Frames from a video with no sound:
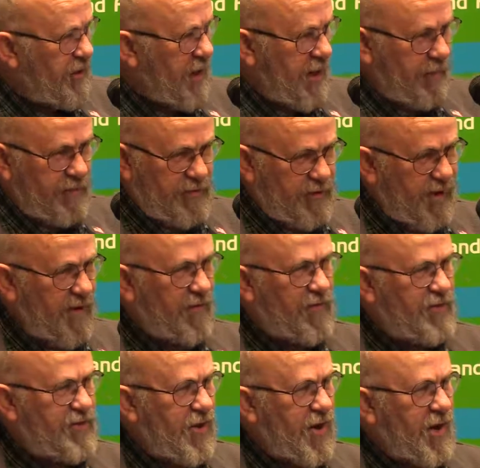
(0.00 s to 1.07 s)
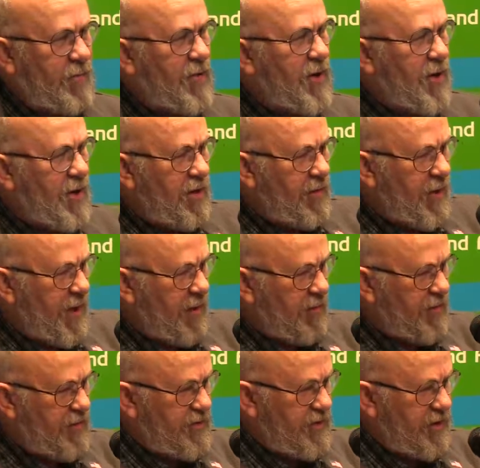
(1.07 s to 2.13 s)
It happens every time.
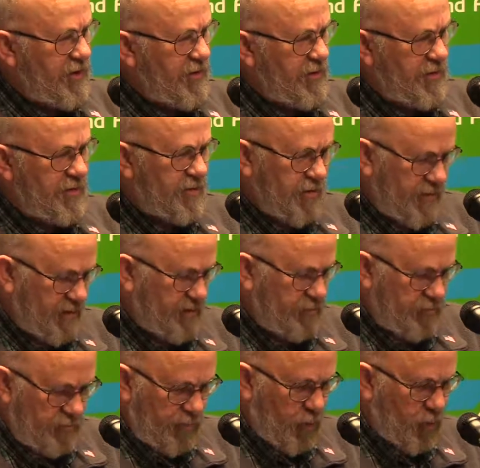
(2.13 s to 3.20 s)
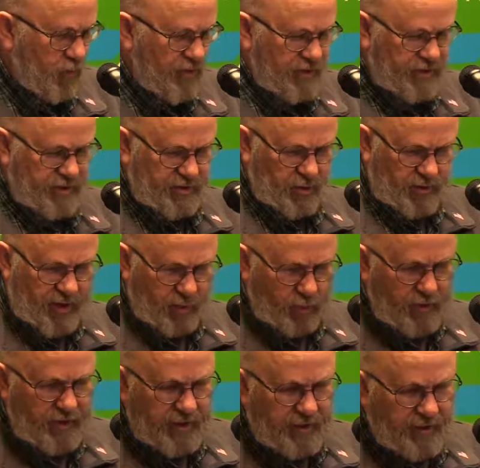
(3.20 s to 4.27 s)
Now this boy says, okay,
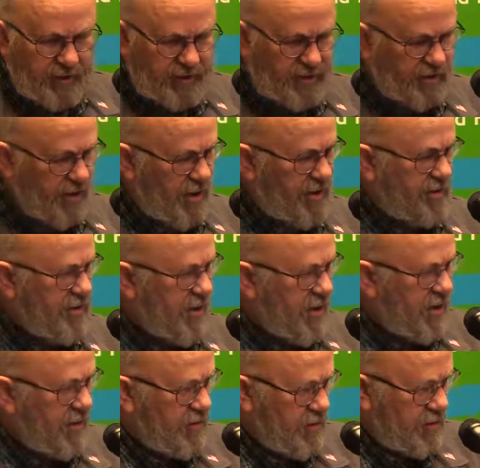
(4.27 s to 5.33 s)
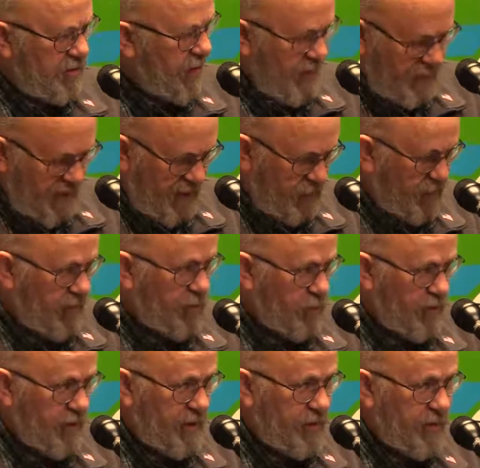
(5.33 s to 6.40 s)
we need this size. Not that one,
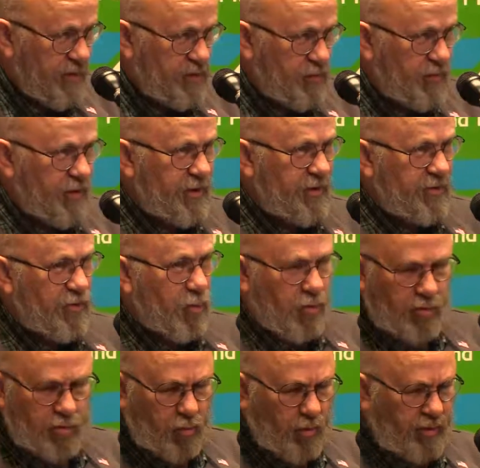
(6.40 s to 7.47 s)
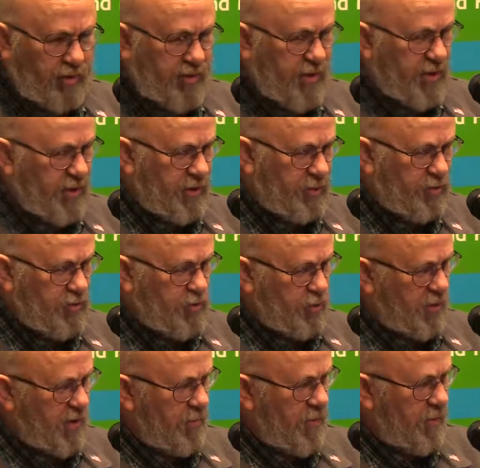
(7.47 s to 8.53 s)
we need this one here. Or one of the young girls
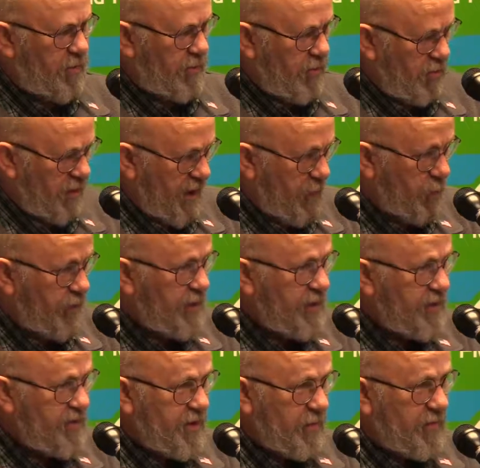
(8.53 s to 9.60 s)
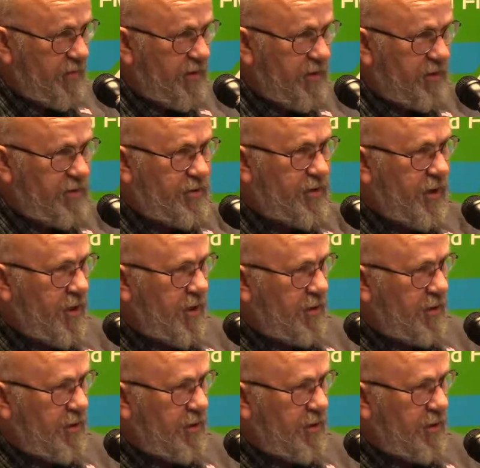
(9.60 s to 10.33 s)
will come up and go, okay, we need some of these.